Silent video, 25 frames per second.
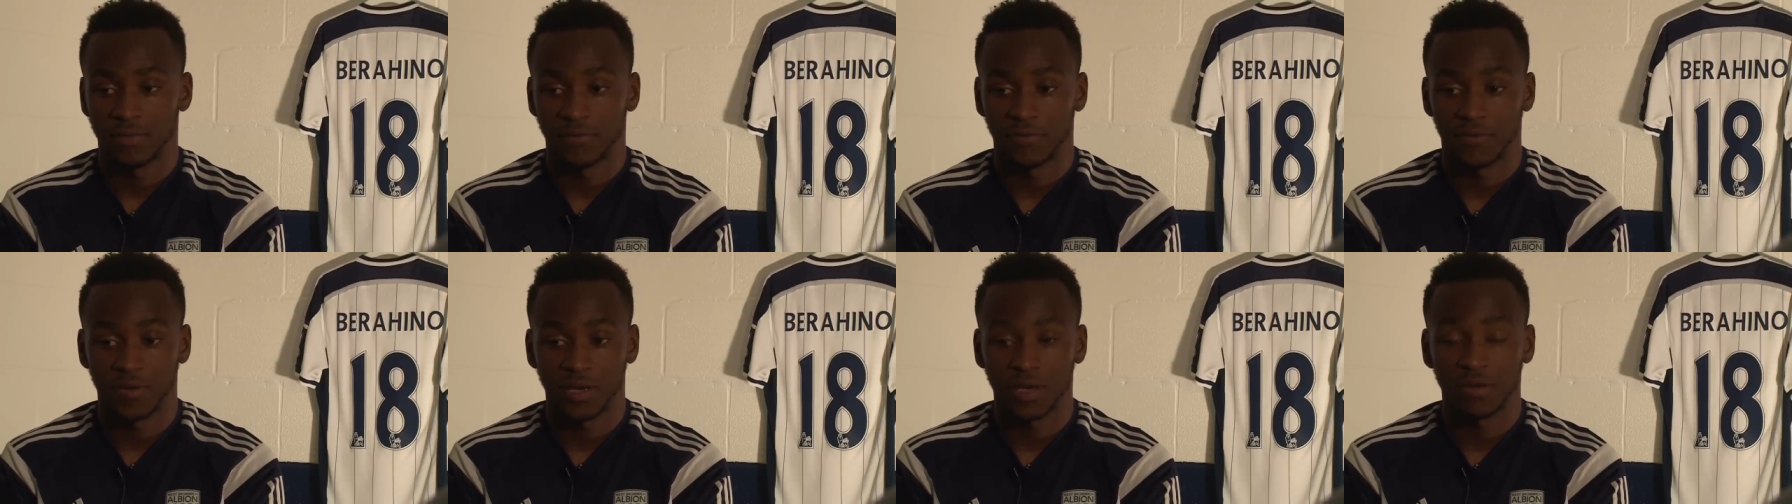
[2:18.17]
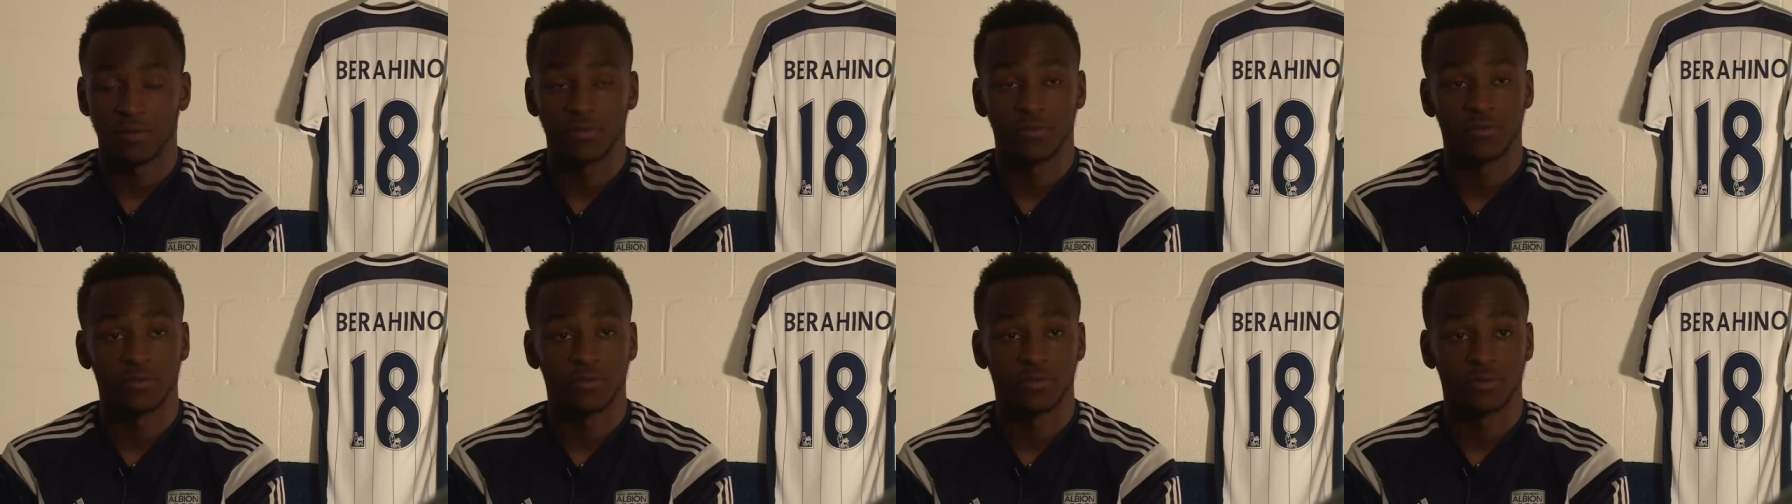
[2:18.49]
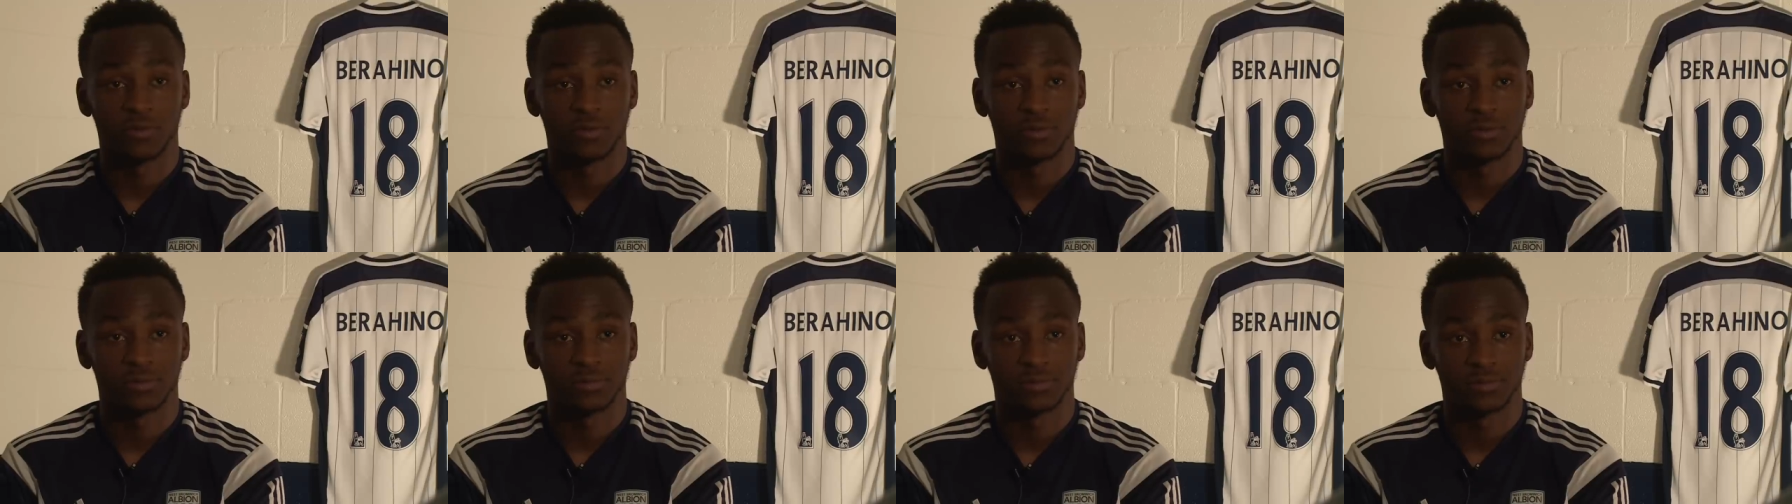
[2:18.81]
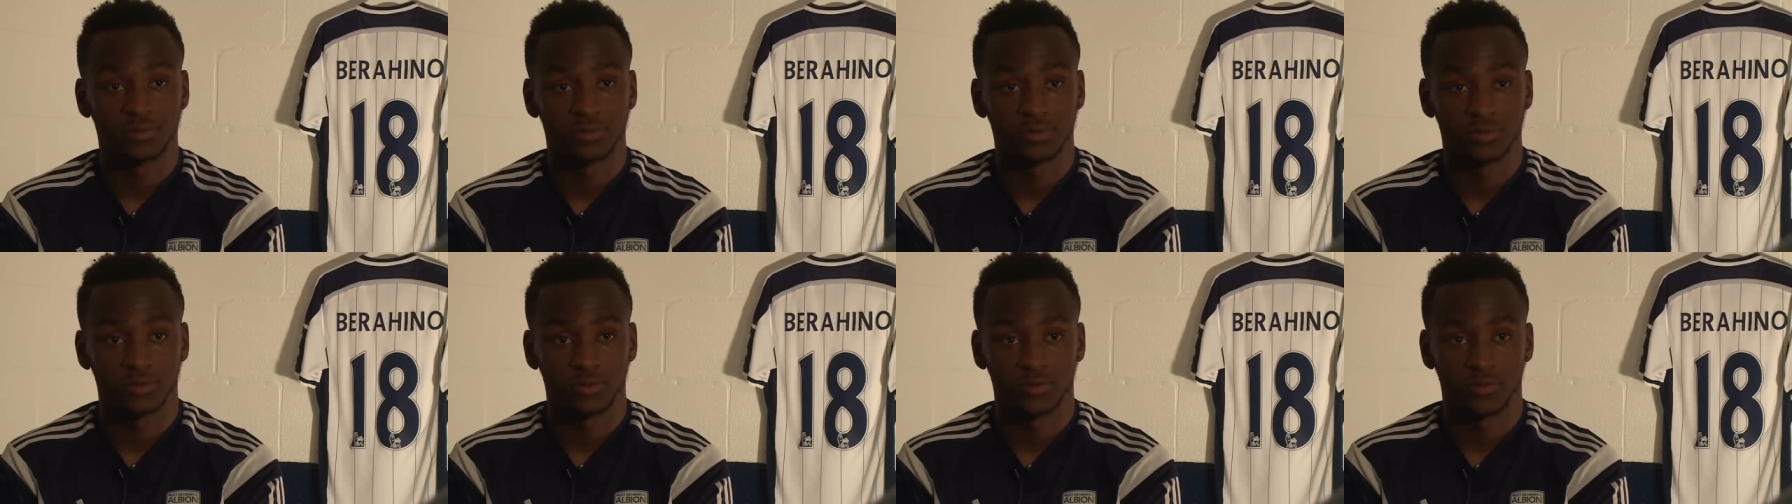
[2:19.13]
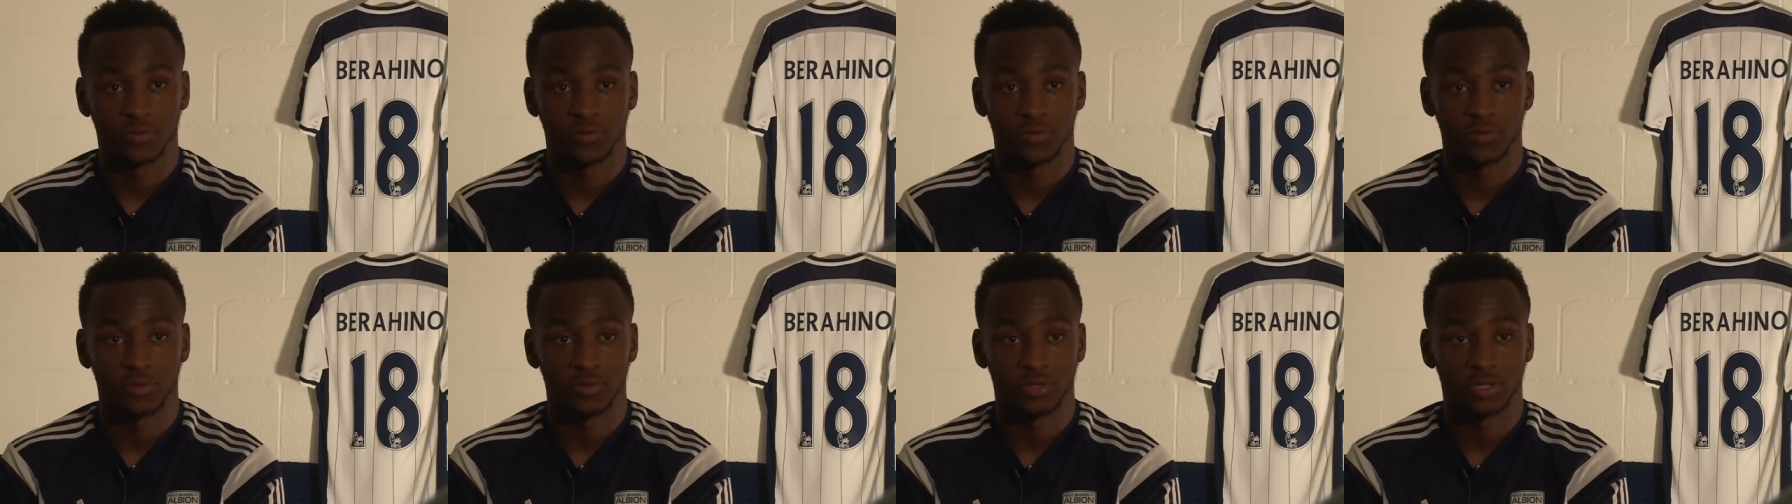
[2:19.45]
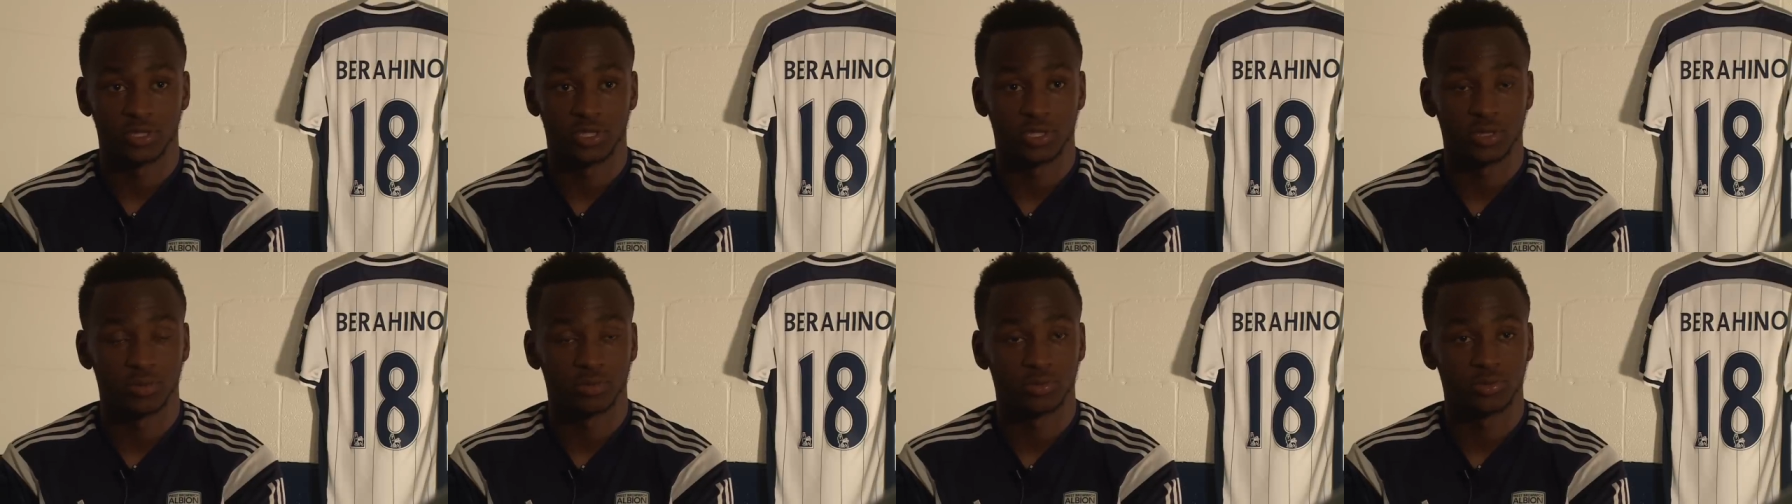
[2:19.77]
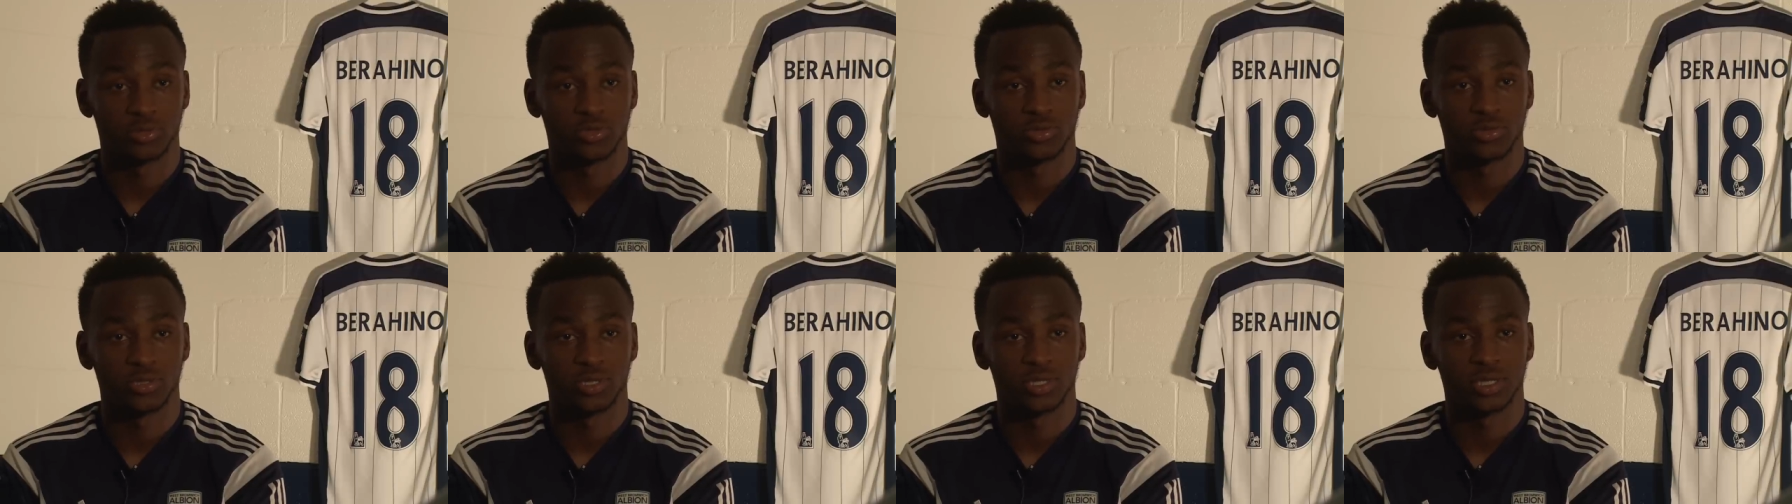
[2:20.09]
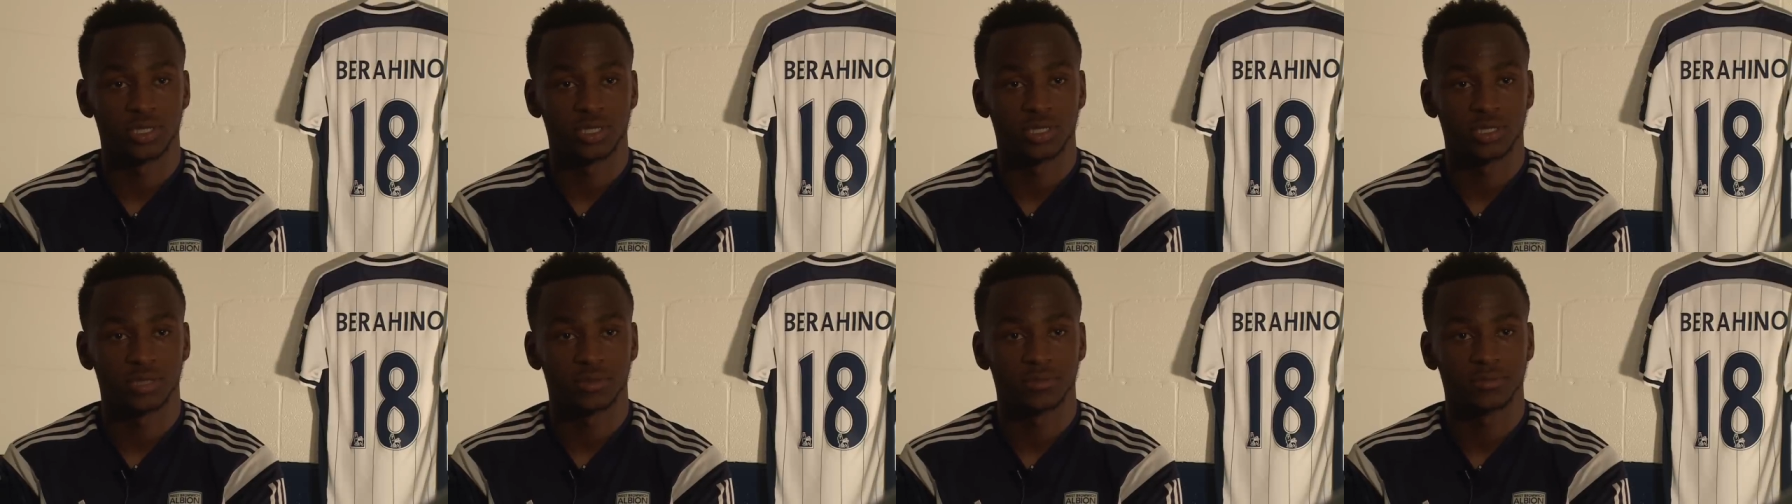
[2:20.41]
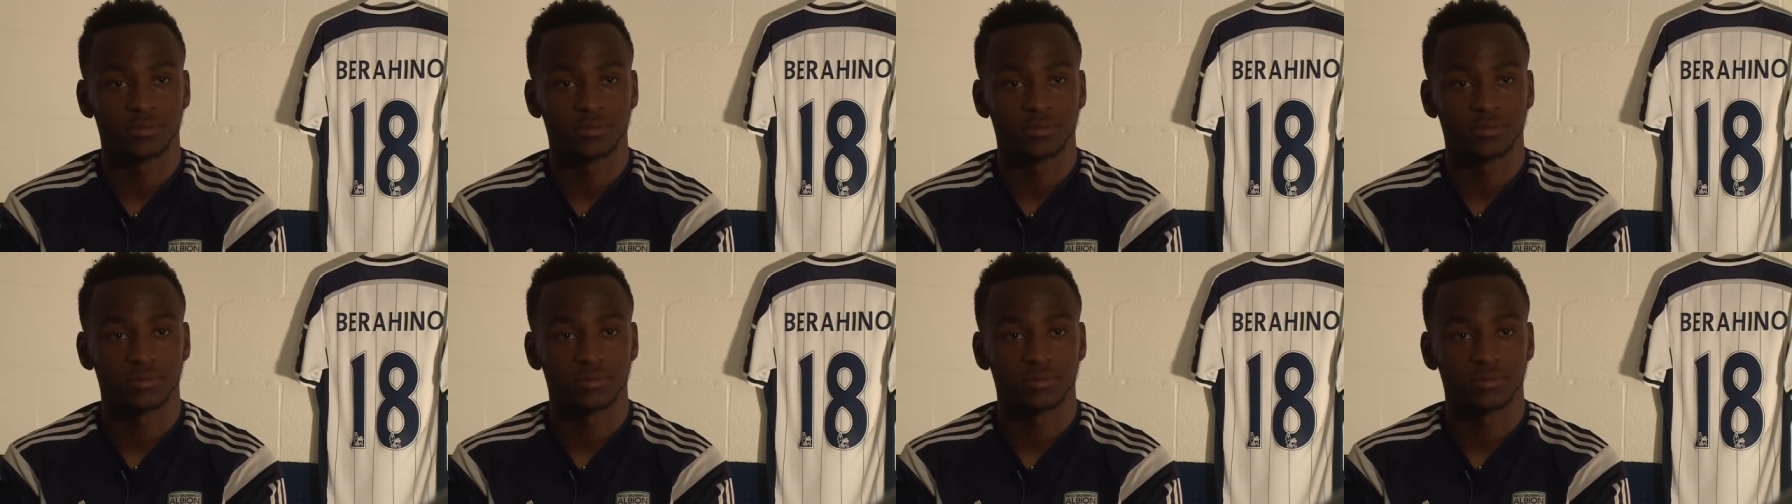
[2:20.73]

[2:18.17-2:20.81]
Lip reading: thankful for this opportunity.